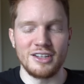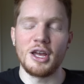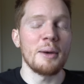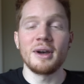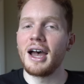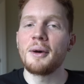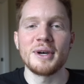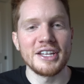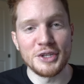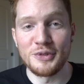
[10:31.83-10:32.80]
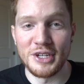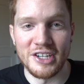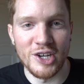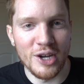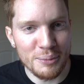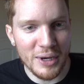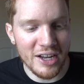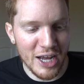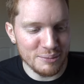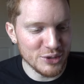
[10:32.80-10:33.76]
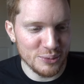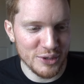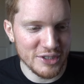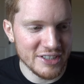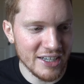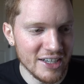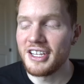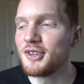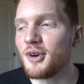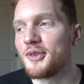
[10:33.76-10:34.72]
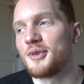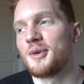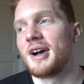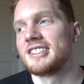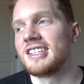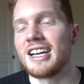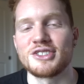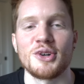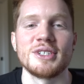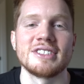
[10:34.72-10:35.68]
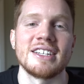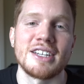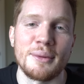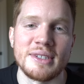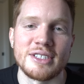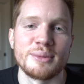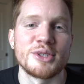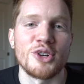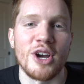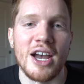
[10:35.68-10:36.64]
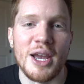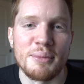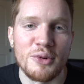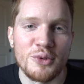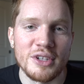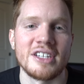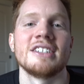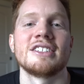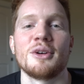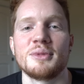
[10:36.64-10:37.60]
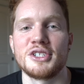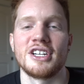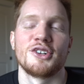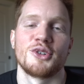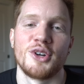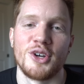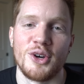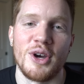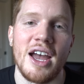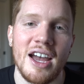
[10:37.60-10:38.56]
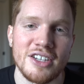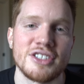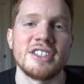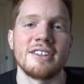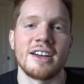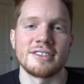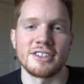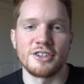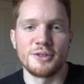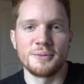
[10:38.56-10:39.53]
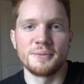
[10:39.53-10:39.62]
I'm gonna end the video, but I'm super excited. Thank you all for watching. As always, like, comment, subscribe. Really does help the channel grow. I'll see you guys later.